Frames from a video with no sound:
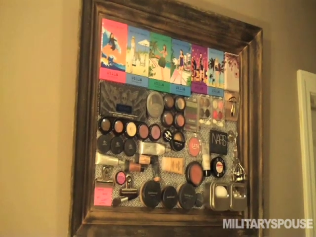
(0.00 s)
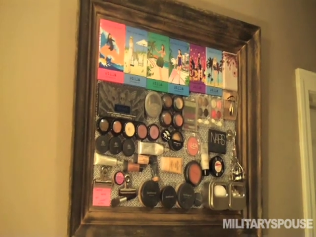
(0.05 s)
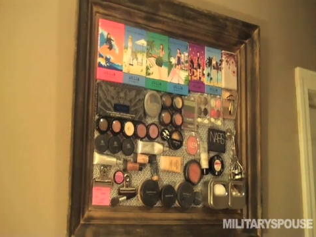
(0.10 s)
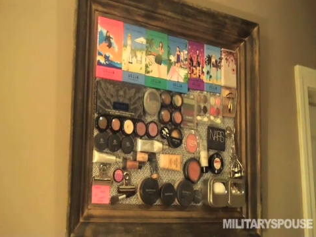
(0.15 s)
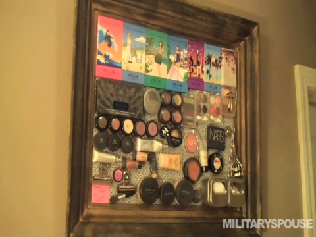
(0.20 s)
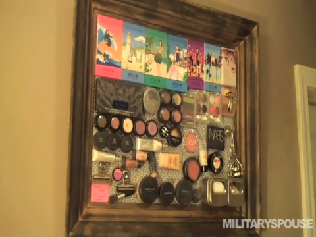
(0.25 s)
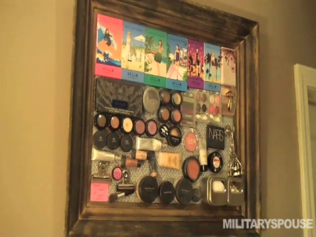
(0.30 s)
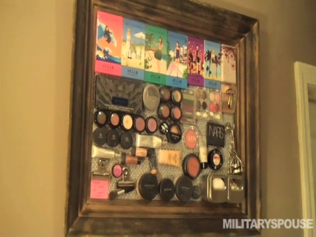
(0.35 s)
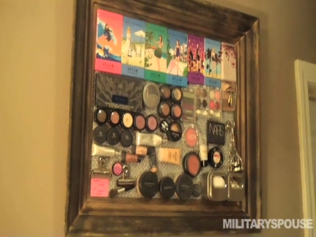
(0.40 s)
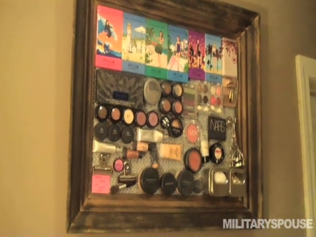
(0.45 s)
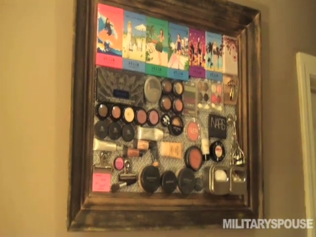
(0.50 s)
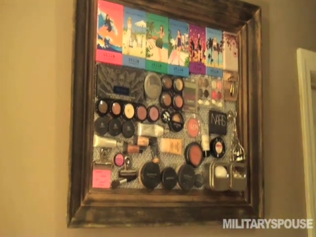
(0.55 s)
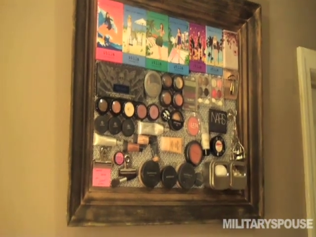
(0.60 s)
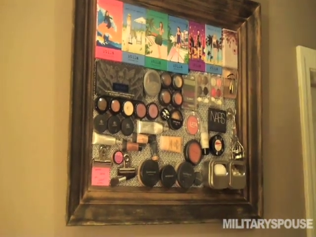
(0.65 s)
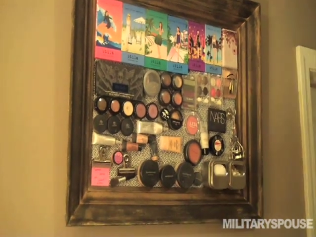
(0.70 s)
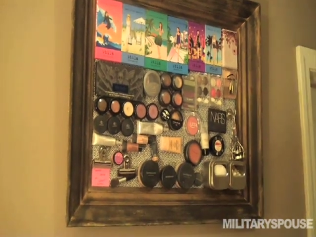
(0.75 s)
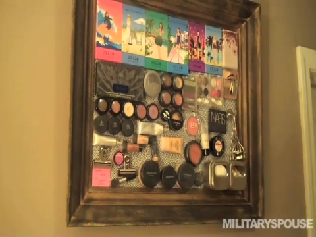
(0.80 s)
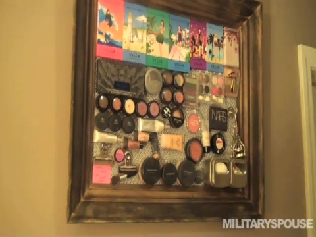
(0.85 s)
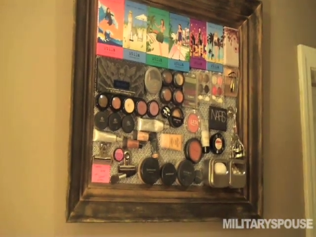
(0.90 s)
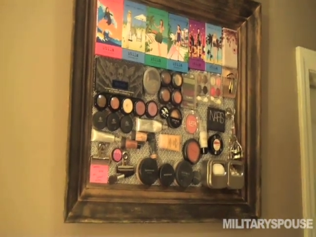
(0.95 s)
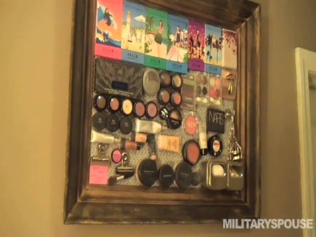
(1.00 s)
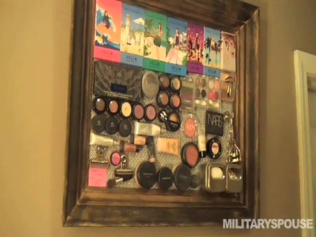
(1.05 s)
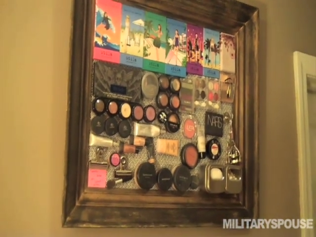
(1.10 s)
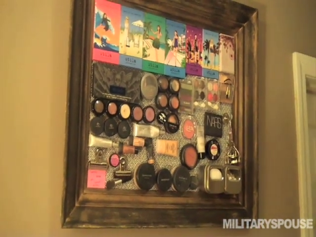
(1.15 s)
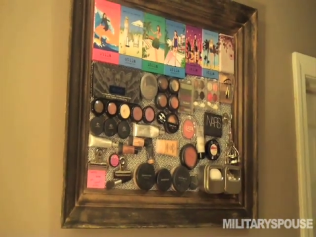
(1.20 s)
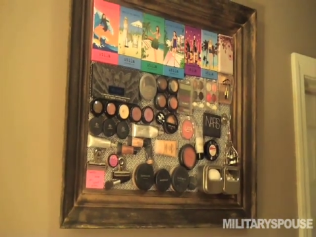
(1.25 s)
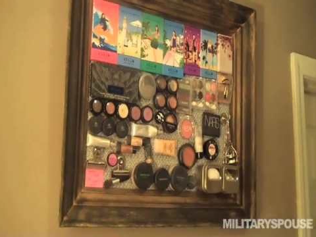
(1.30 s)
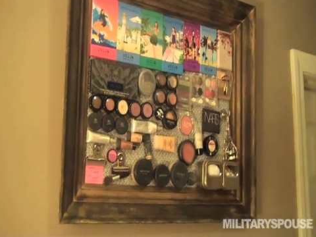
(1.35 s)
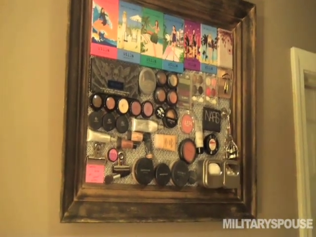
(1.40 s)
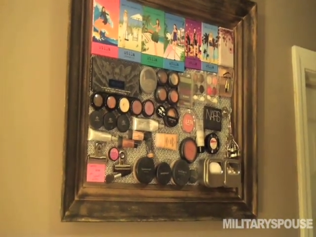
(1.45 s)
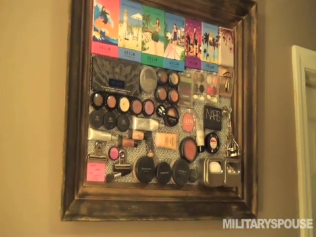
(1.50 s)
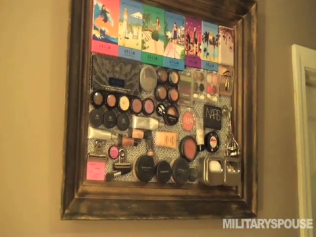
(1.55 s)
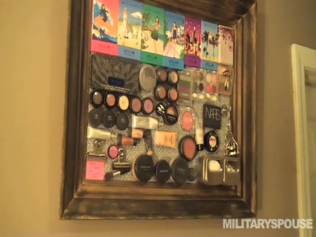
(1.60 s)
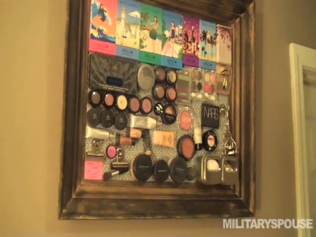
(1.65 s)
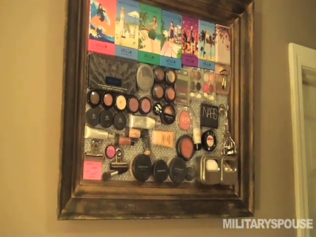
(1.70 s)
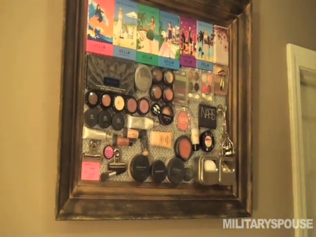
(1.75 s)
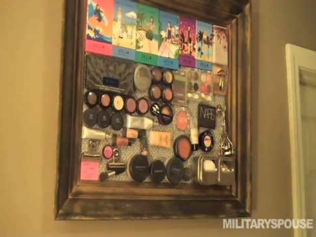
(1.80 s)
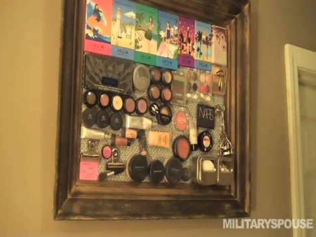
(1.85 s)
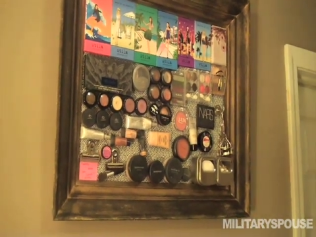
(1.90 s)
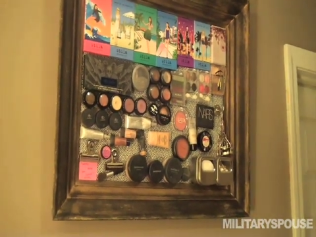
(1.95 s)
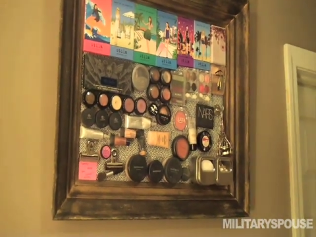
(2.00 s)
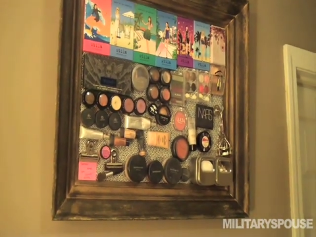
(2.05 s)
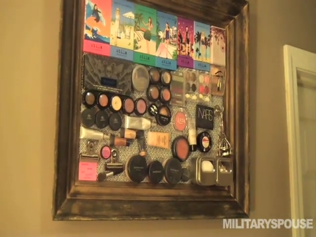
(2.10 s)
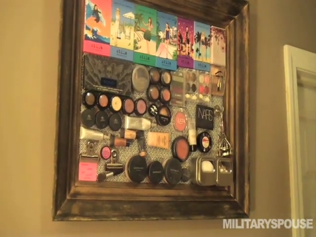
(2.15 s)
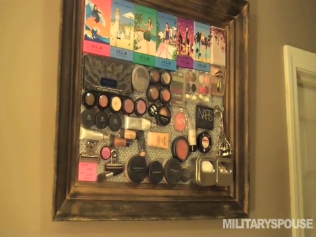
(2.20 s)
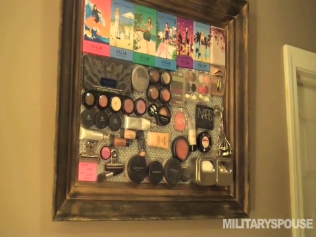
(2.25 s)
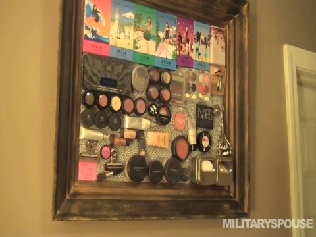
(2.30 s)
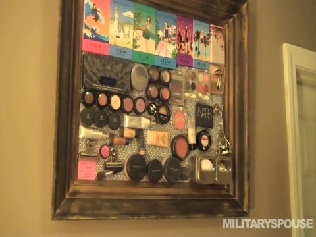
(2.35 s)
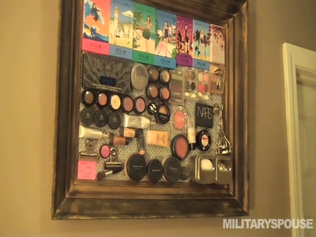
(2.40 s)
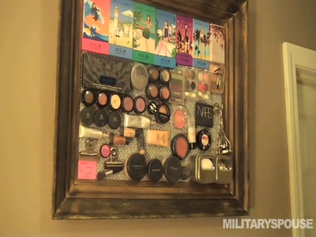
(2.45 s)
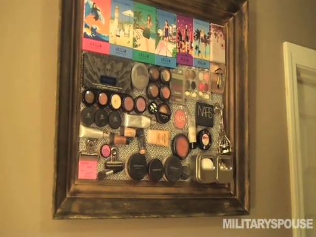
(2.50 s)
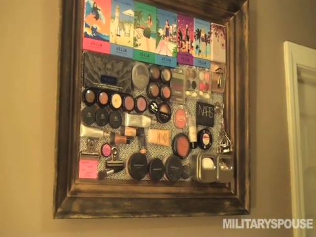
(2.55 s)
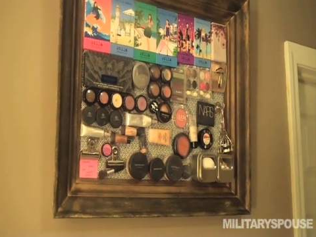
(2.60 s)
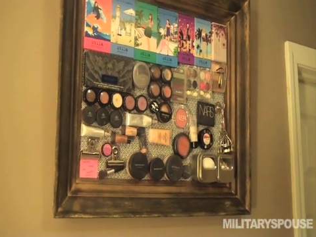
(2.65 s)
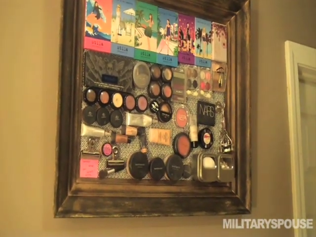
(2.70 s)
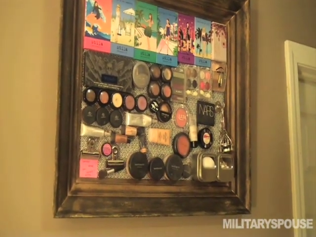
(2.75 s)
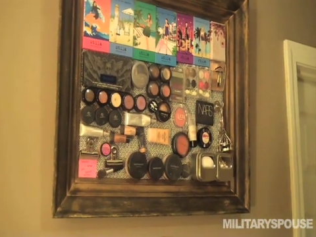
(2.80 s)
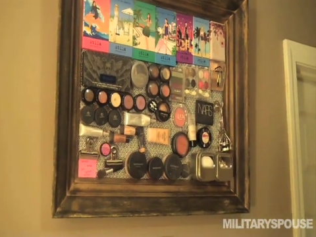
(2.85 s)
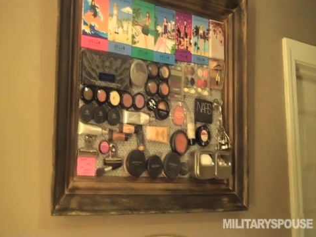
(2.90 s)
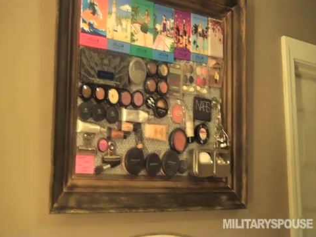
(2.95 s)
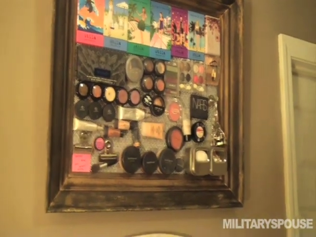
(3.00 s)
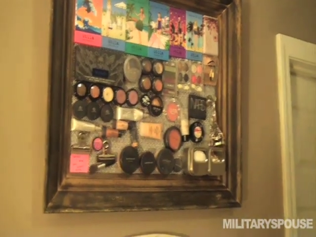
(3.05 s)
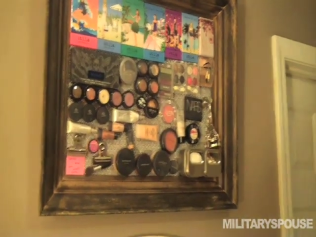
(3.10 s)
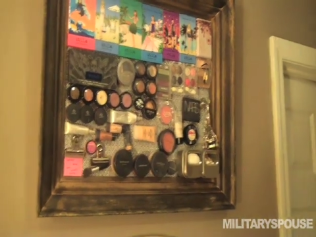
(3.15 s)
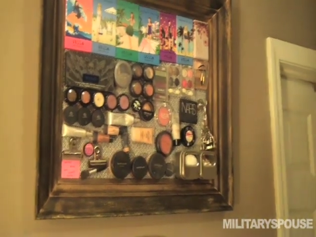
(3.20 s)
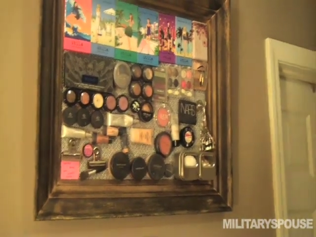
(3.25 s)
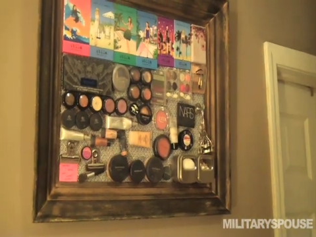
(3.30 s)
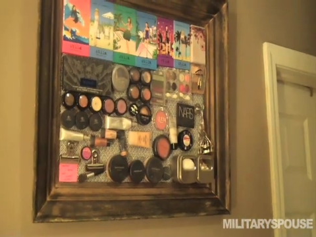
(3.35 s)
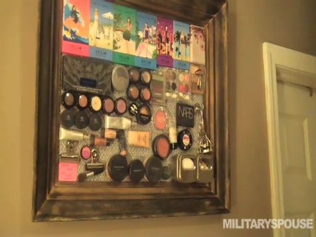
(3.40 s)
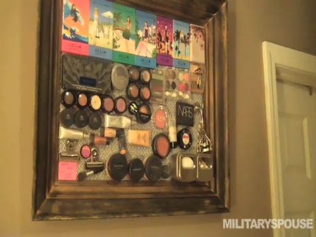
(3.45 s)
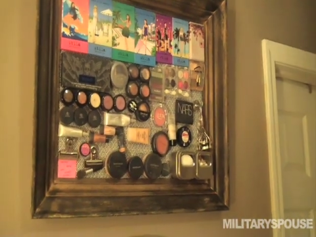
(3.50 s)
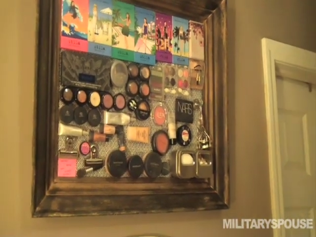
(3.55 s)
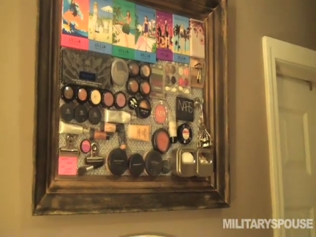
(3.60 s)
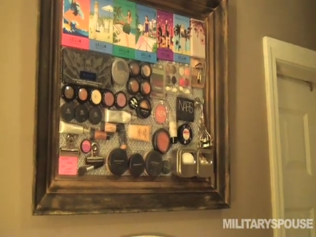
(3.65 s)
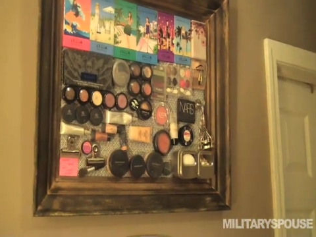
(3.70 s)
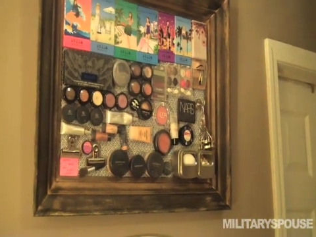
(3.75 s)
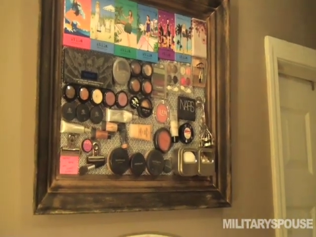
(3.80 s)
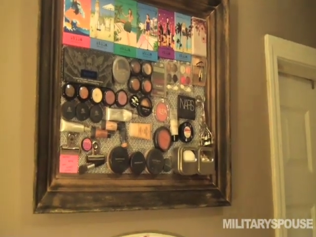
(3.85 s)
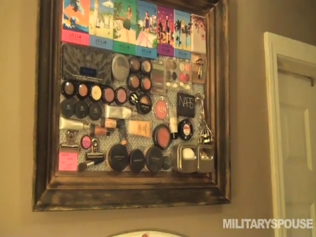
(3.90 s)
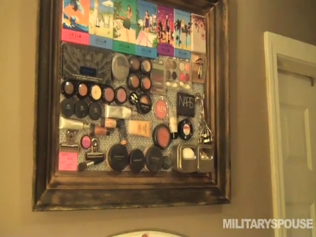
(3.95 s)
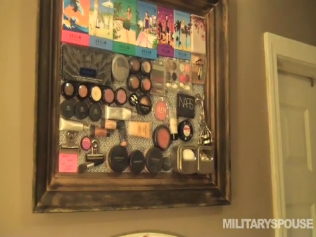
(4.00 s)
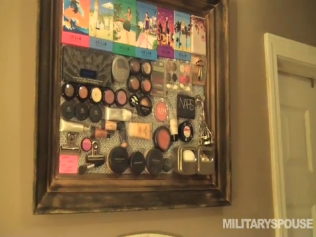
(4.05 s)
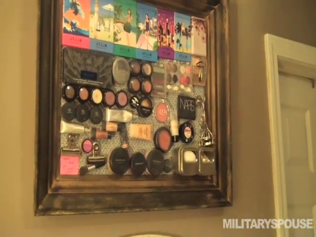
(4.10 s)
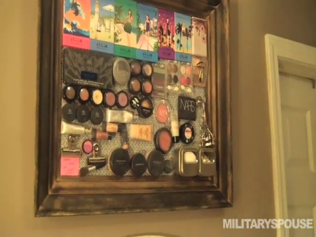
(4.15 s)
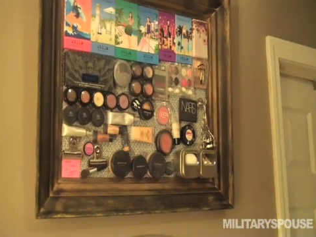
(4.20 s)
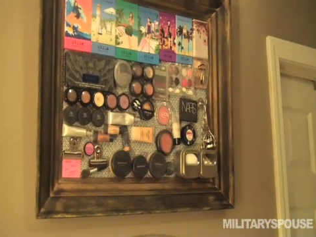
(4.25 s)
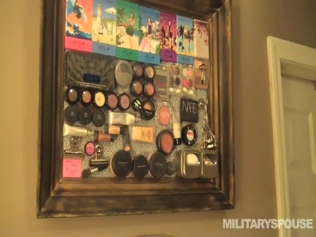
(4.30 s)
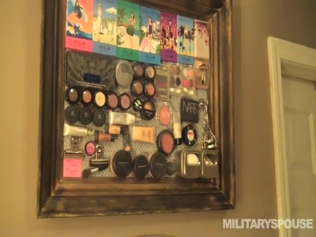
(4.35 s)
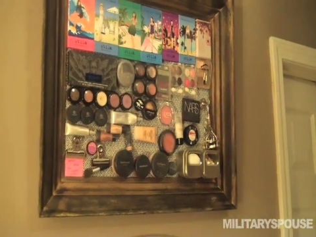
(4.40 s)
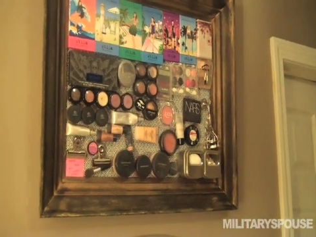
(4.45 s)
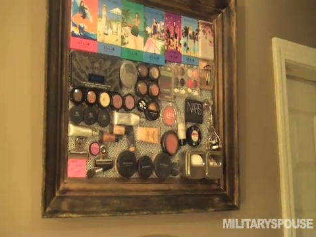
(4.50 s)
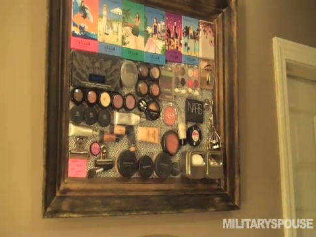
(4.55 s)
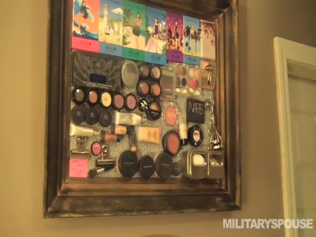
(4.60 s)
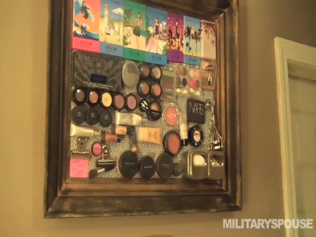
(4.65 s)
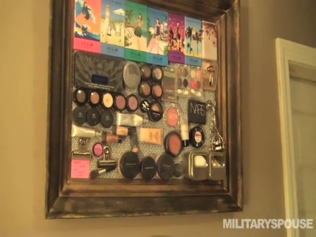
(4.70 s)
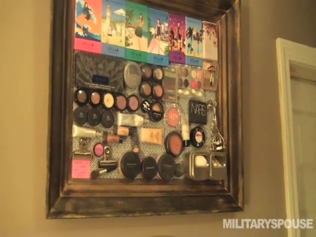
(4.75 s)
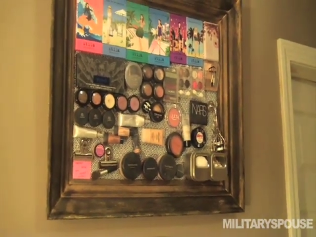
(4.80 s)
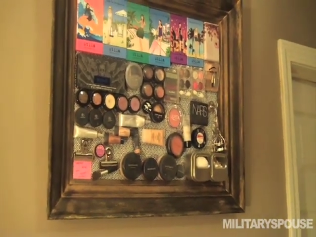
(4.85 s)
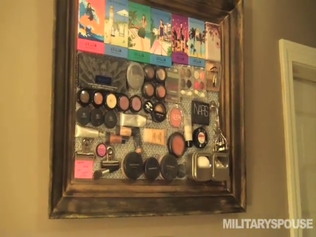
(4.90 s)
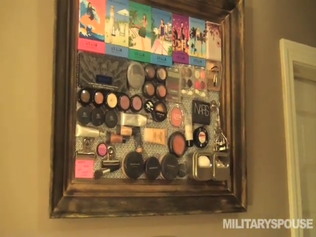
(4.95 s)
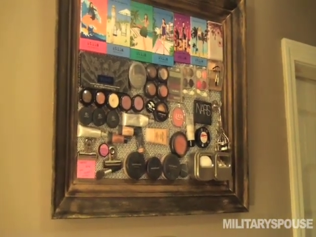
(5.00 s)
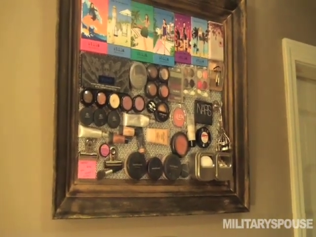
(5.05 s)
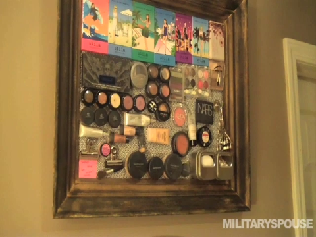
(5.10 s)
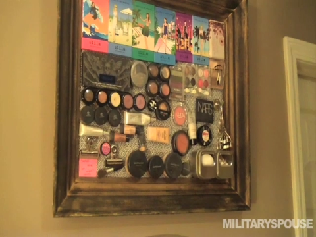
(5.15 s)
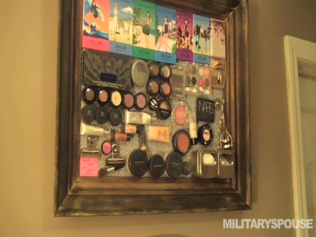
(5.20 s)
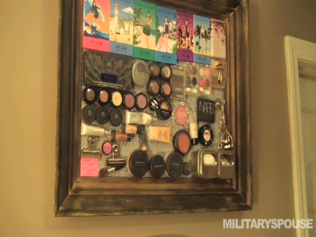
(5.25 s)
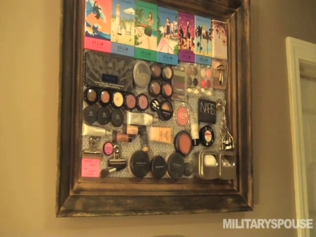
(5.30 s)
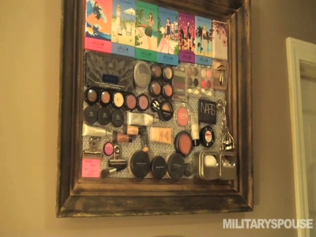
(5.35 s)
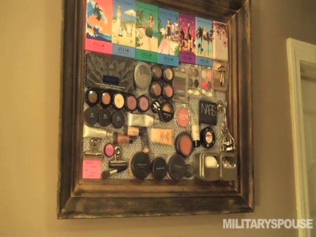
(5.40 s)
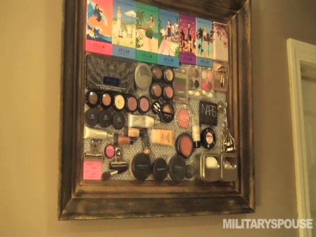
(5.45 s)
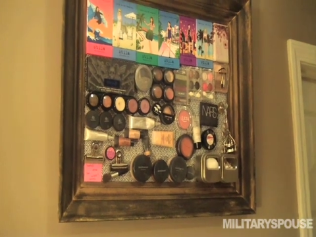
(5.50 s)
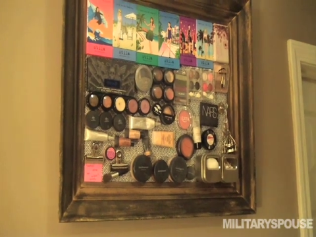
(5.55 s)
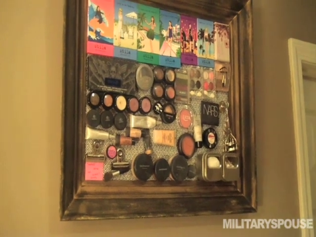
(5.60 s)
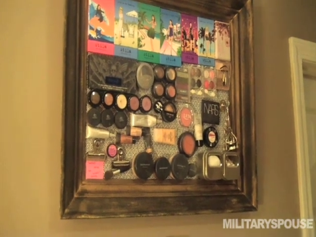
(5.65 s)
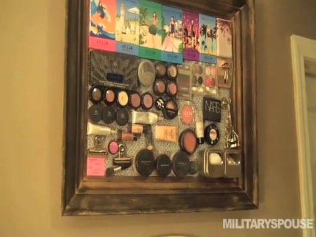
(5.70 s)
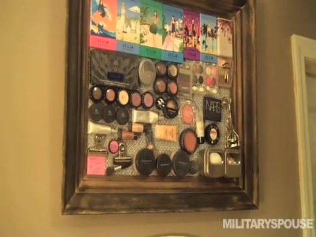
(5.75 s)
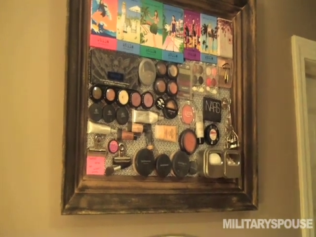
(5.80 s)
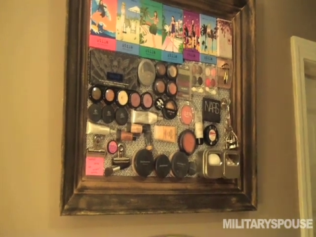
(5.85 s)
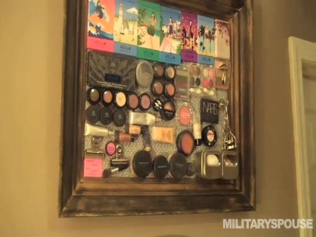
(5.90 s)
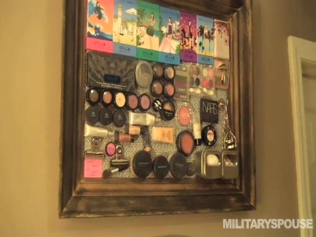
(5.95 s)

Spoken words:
[unreadable: no face in view]